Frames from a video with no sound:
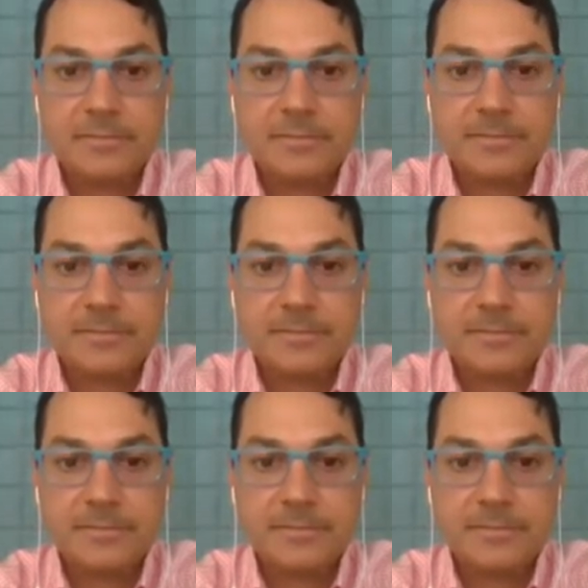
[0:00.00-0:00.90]

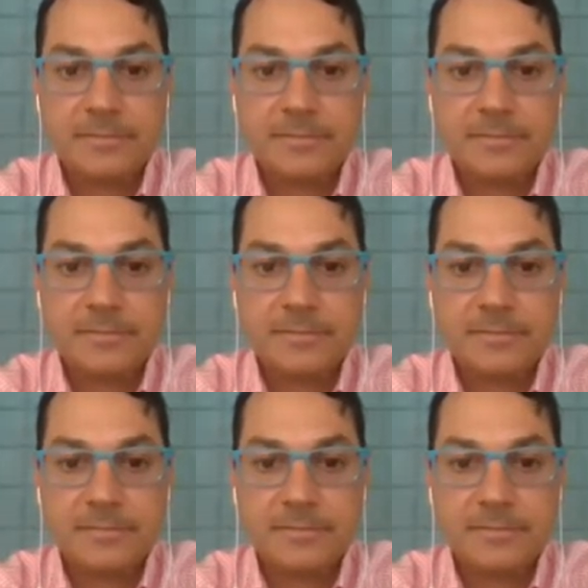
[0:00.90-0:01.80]

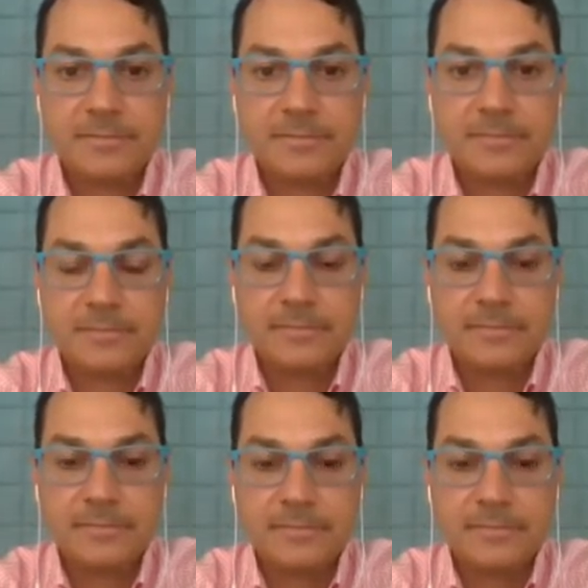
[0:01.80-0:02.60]
This person isn't speaking.